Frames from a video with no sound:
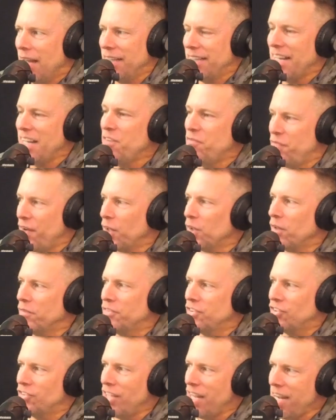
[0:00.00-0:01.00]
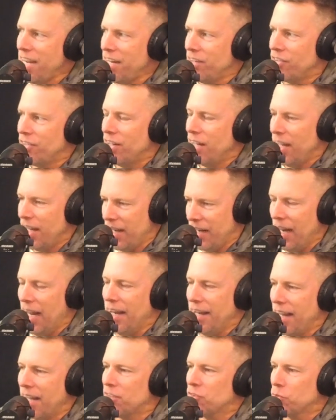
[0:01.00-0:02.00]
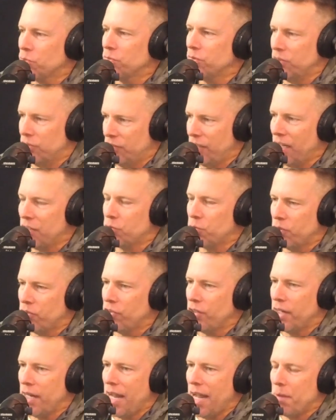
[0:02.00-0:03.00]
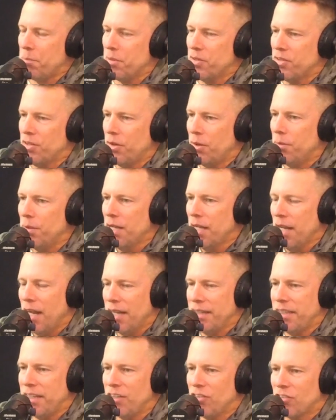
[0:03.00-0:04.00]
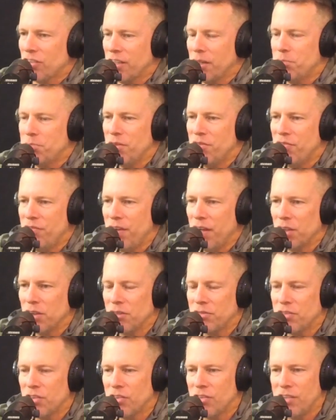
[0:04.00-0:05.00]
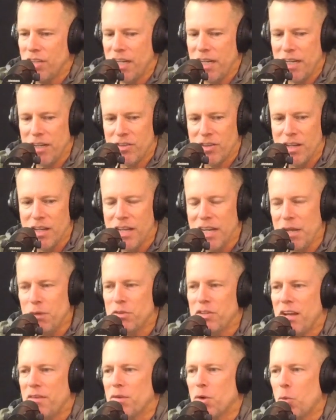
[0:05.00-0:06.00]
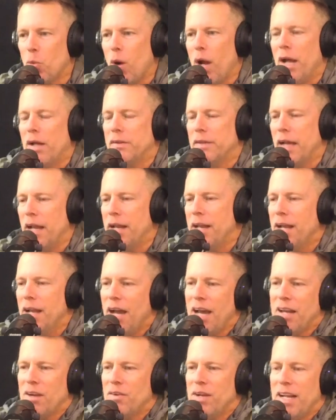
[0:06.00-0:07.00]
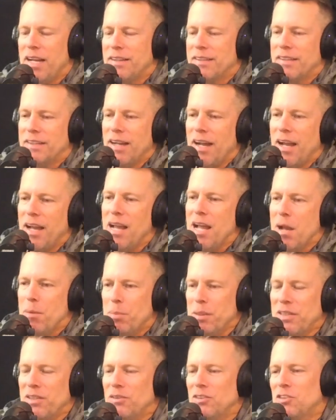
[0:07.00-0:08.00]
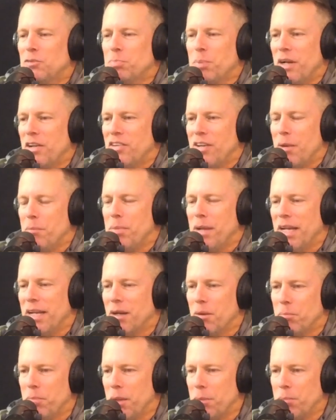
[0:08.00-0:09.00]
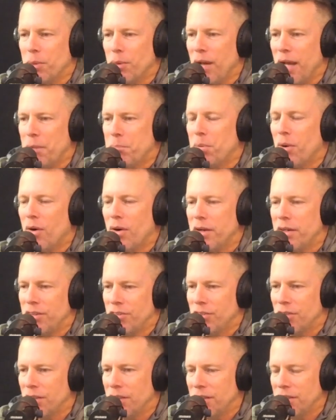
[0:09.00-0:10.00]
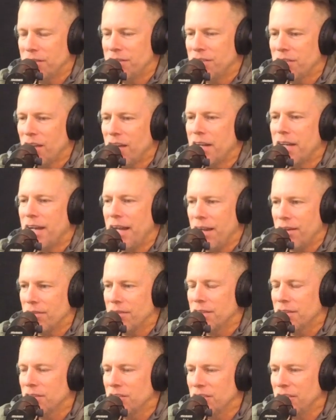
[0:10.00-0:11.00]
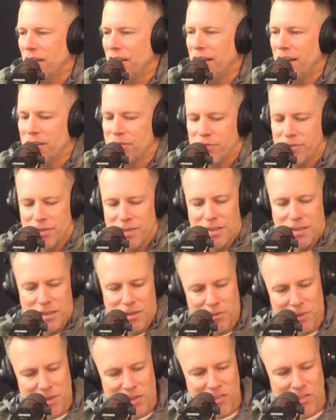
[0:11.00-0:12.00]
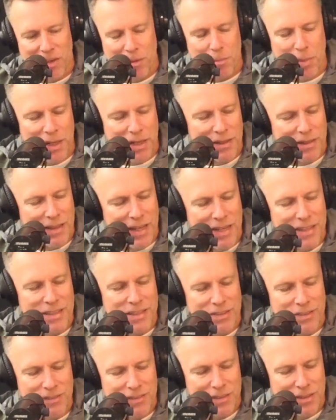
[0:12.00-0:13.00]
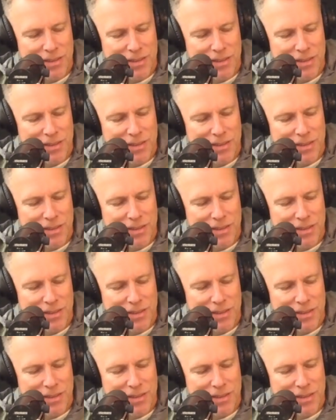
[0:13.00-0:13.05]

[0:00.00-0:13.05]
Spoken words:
and then he fell off the stage, and that's what should have happened to him. I think he slipped and fell off the stage, and he was having a wild night. I don't hate the guy, but don't spray champagne on people at parties. Just cut it out. Enough with the champagne. Thank you.